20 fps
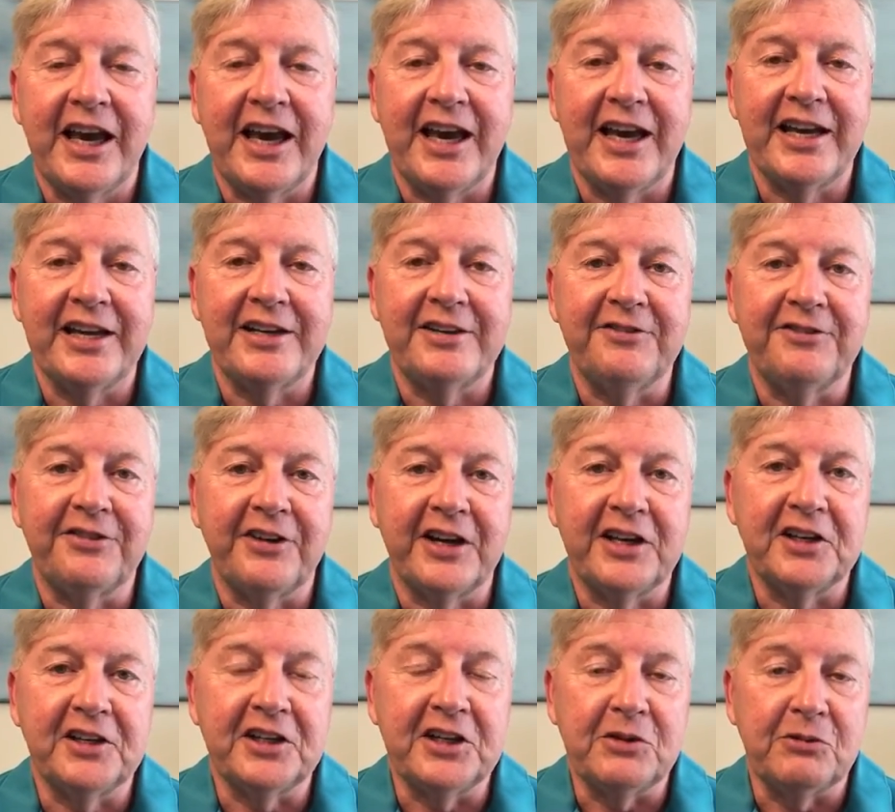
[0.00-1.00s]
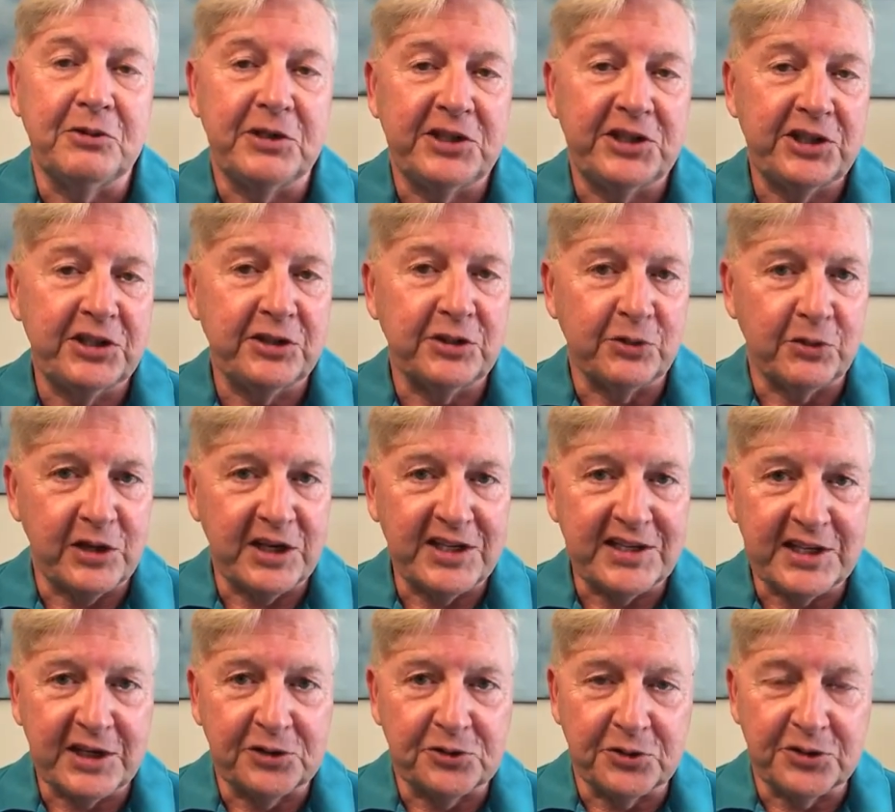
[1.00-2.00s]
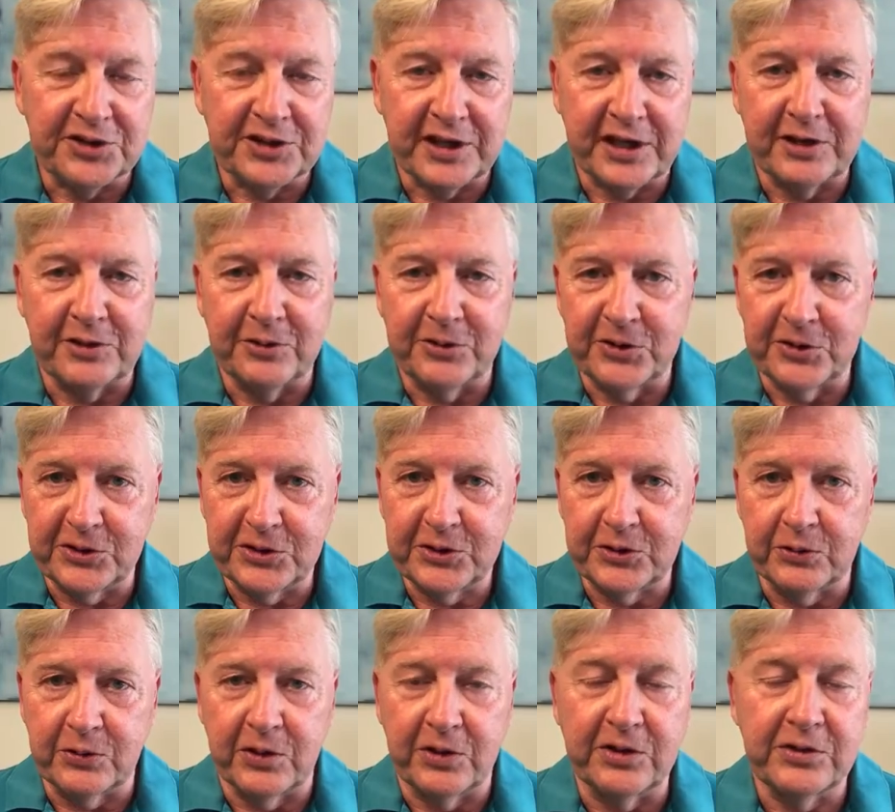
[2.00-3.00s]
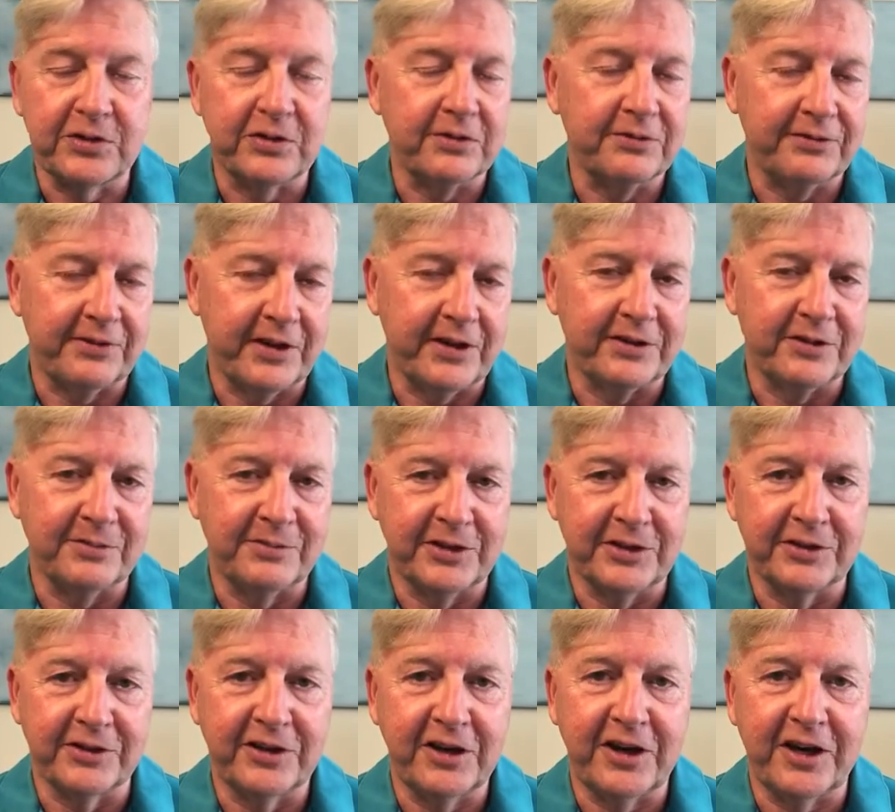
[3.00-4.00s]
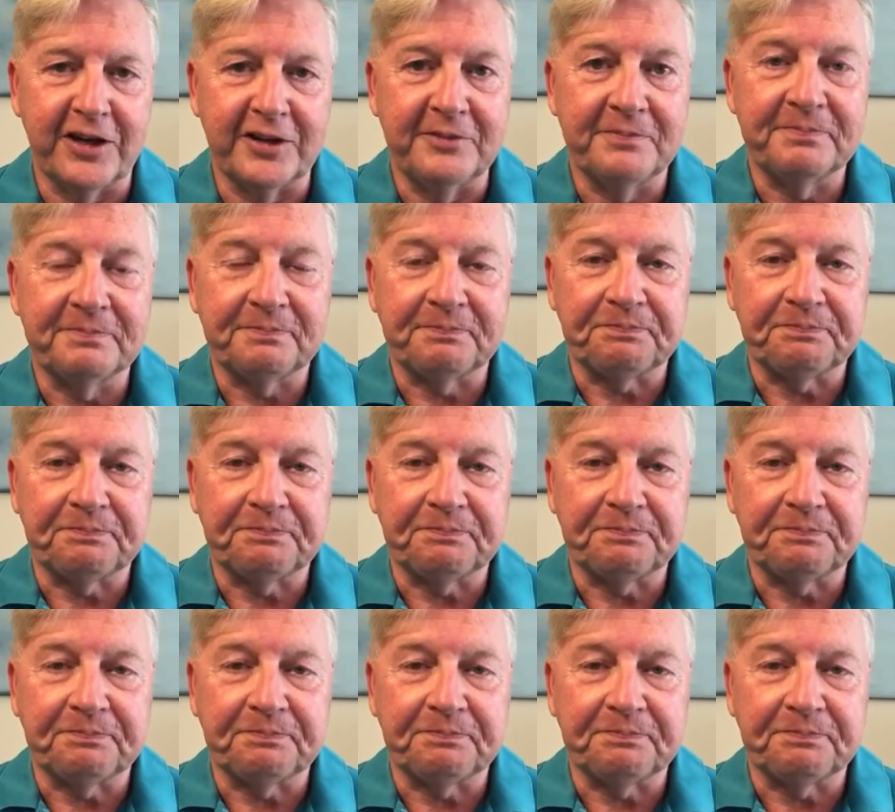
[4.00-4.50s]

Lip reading: and finally reaching the great central sun or the source or Father, Mother, God.